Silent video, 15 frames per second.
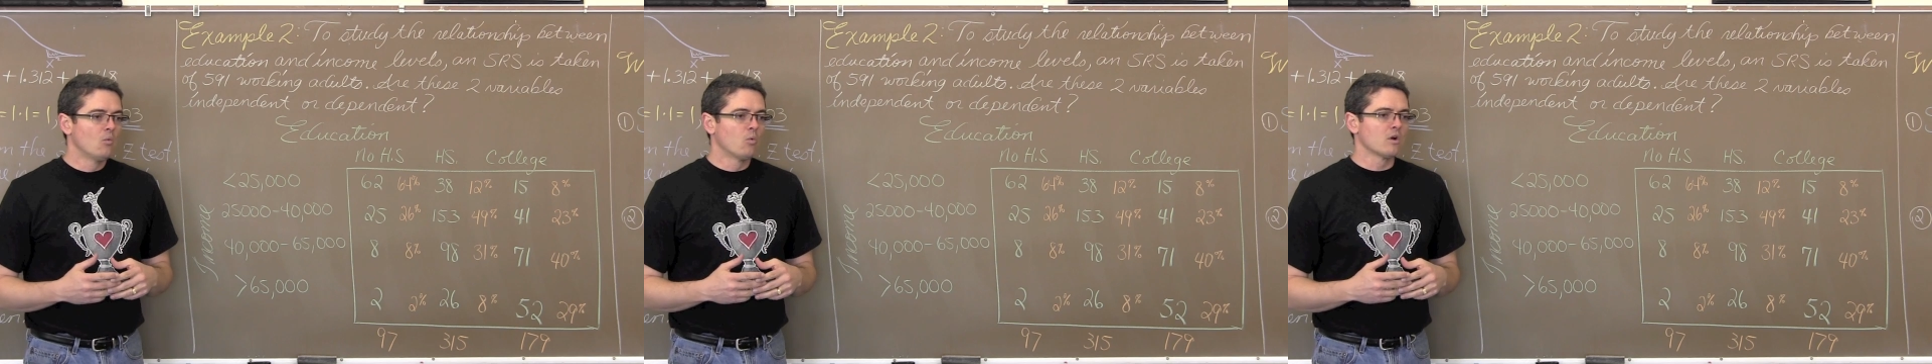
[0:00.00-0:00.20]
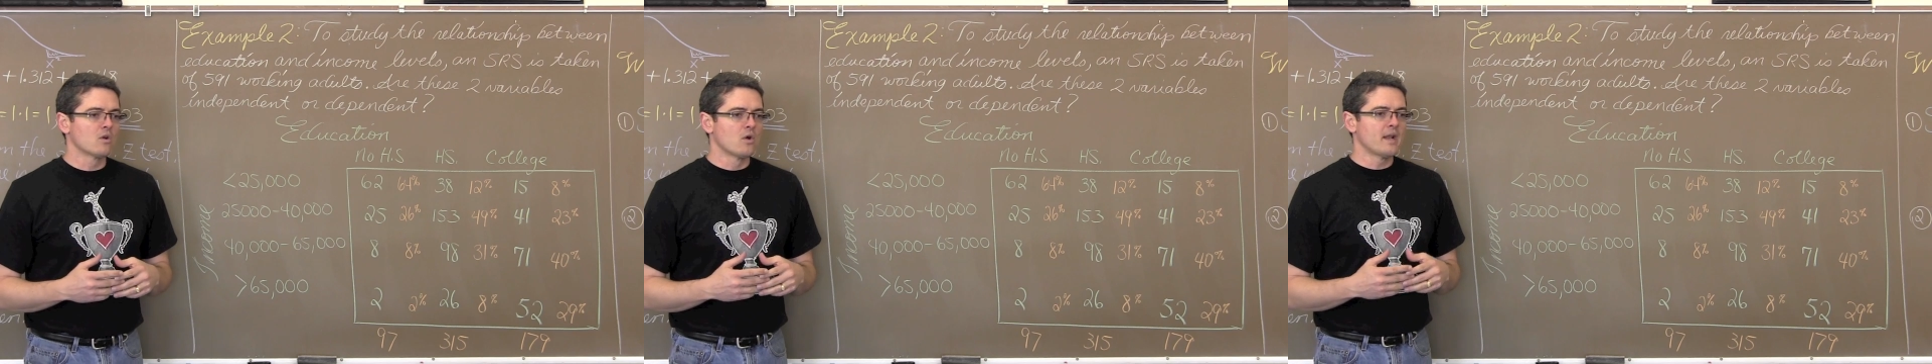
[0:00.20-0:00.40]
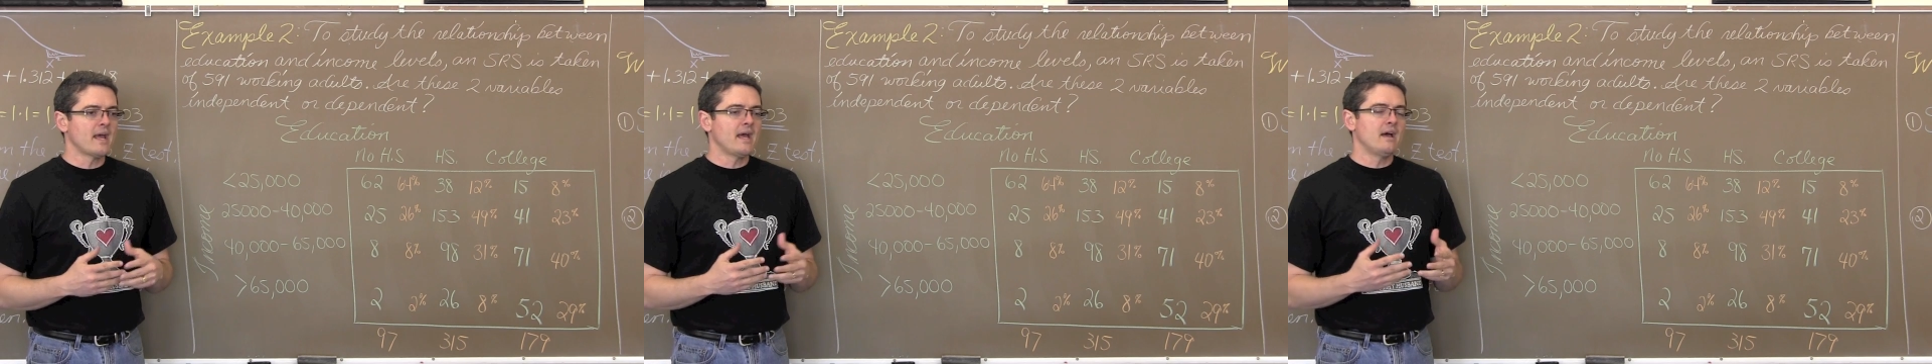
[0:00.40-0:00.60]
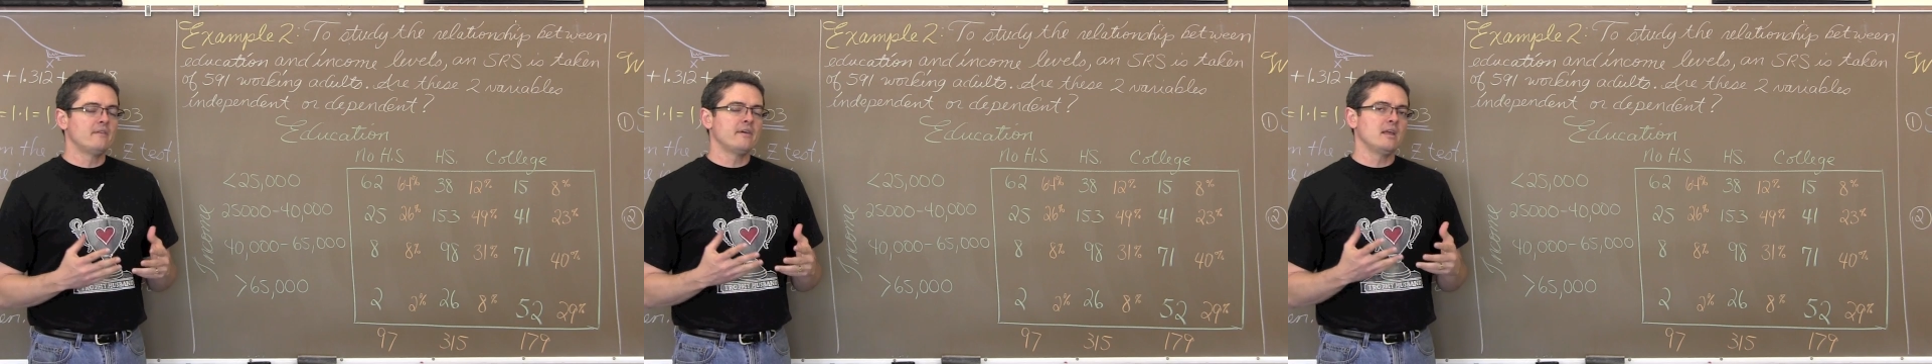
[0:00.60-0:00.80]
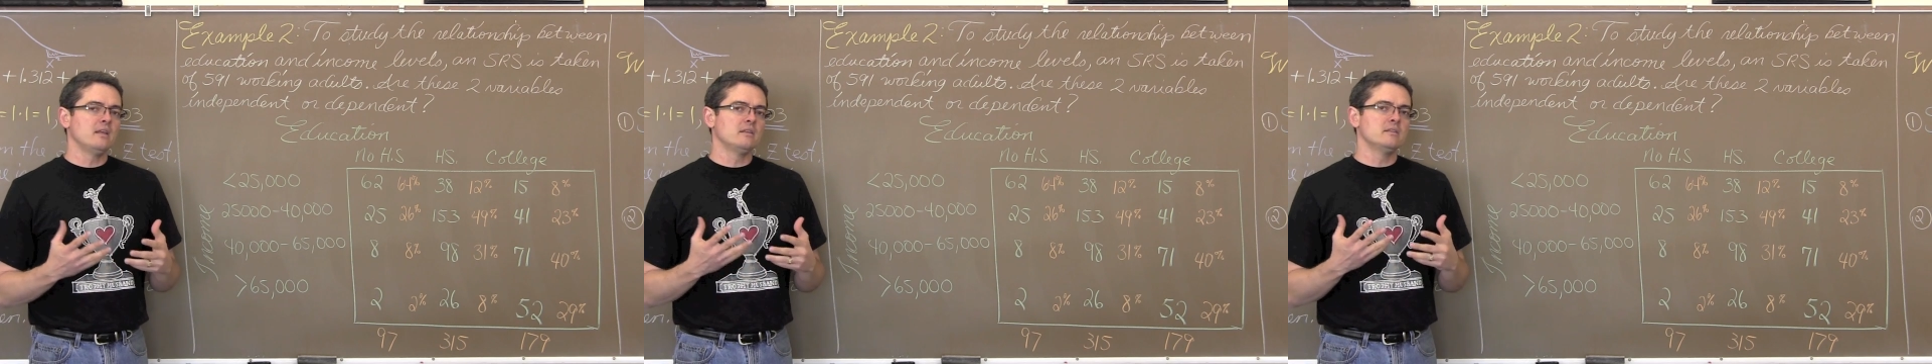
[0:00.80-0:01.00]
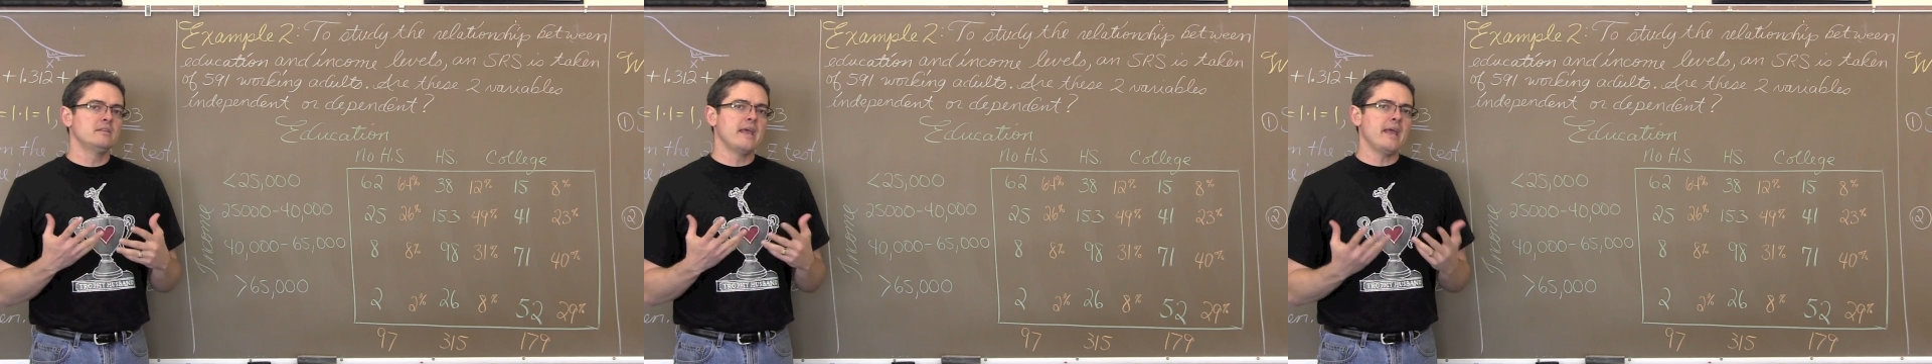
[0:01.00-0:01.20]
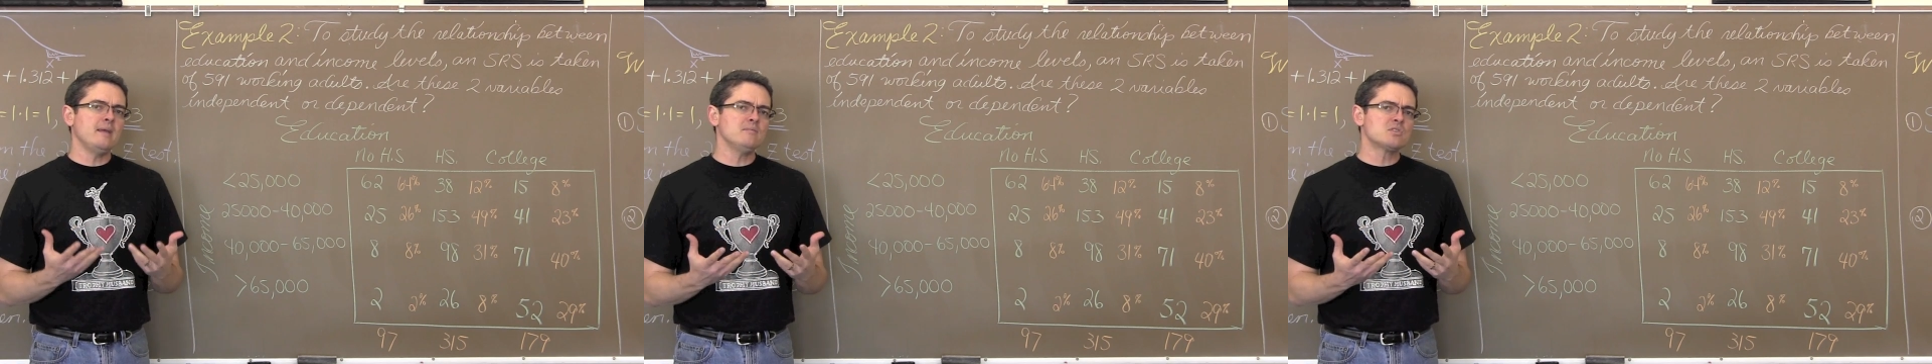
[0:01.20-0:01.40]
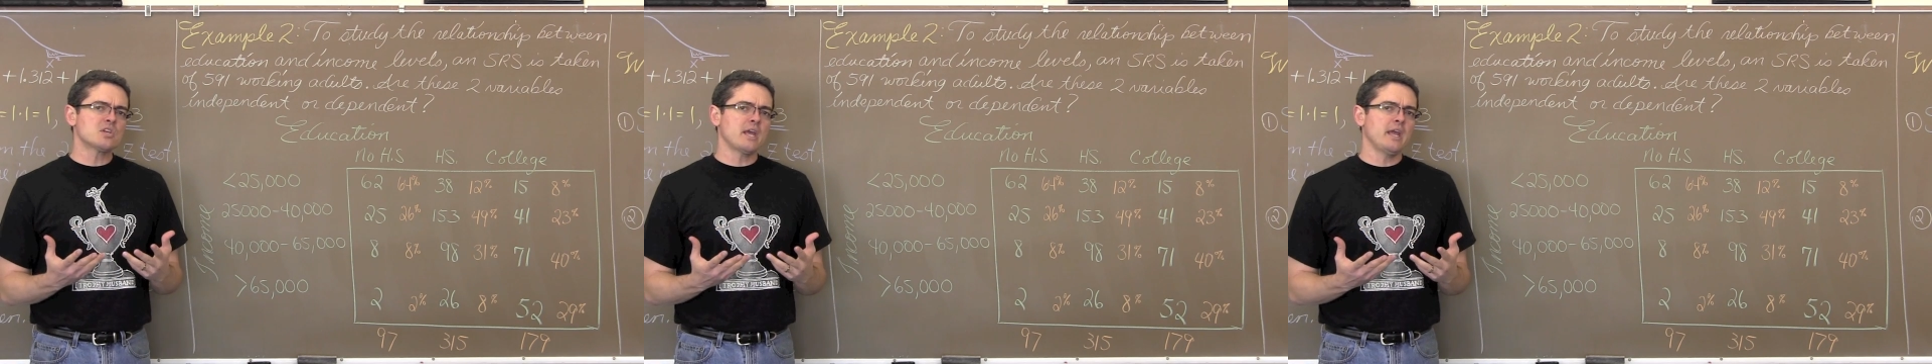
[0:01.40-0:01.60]
we're going to have a
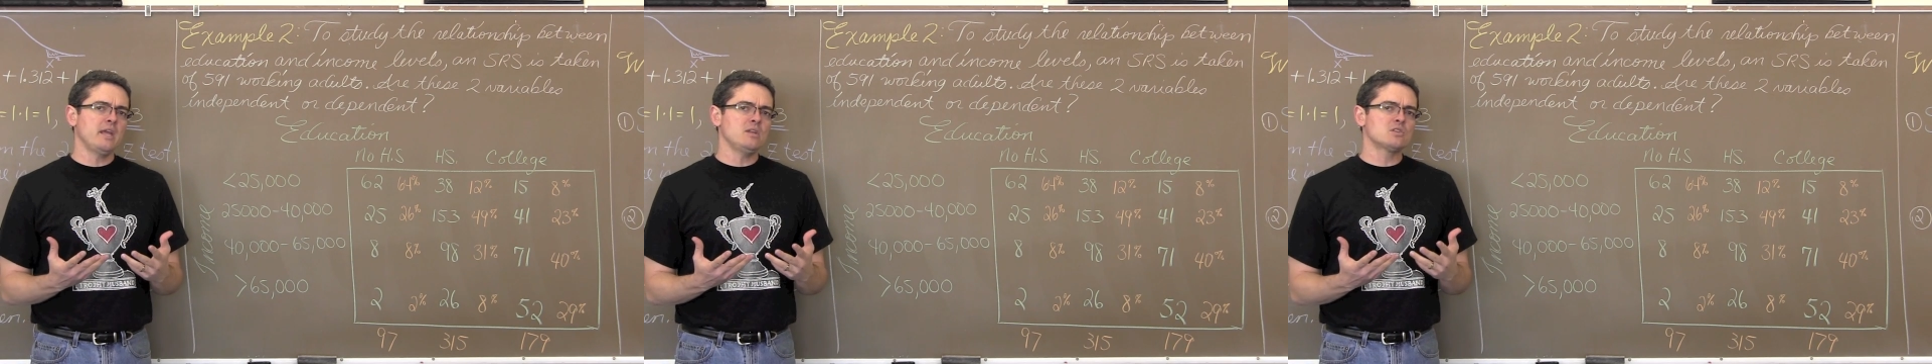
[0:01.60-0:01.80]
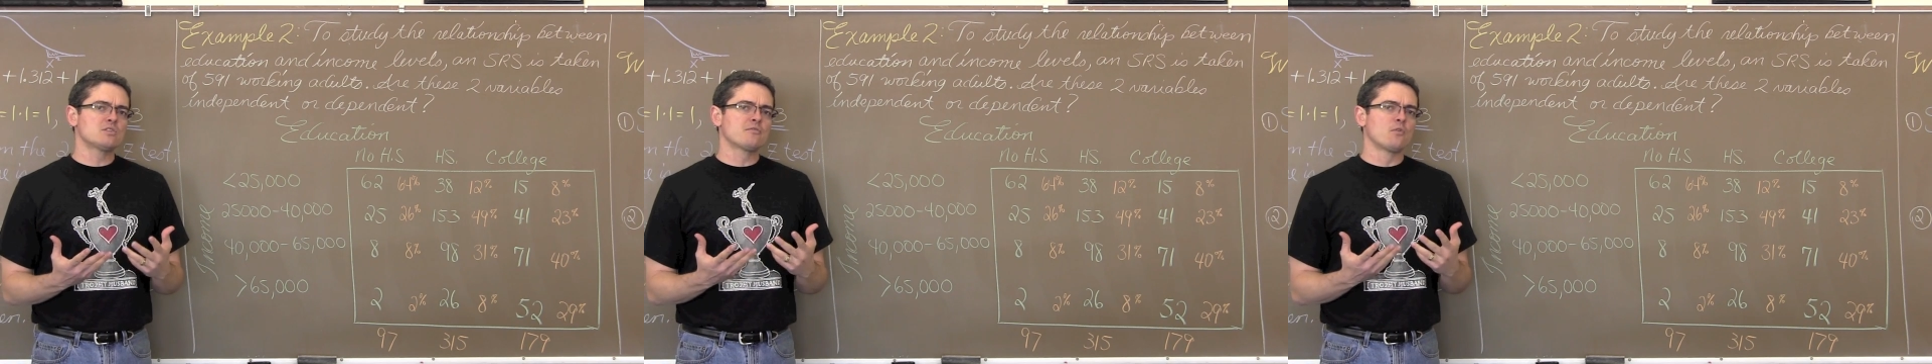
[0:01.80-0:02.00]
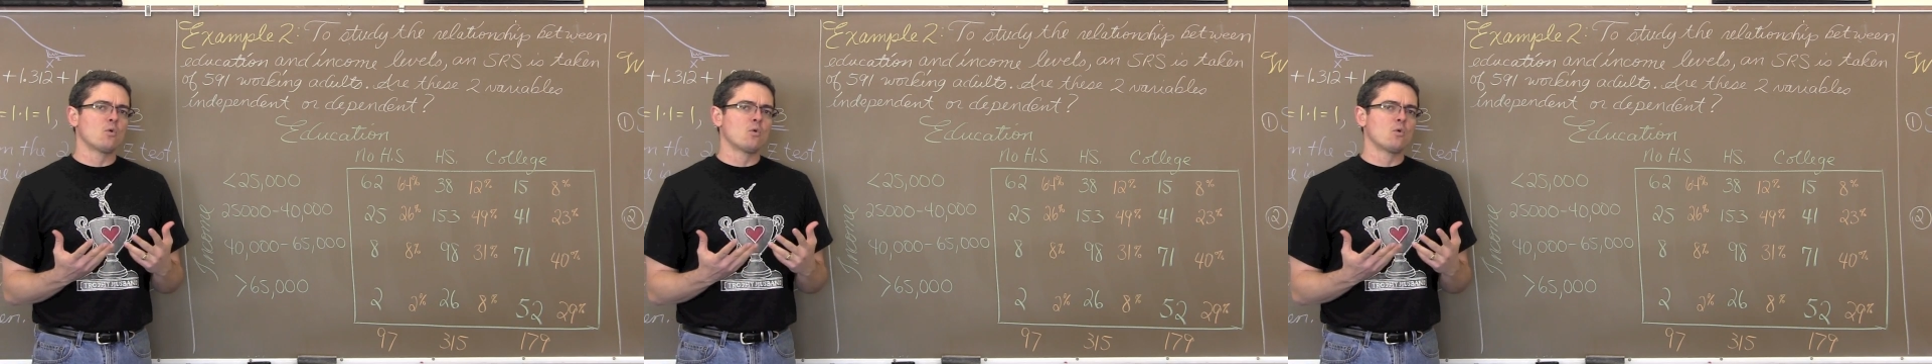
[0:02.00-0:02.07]
name change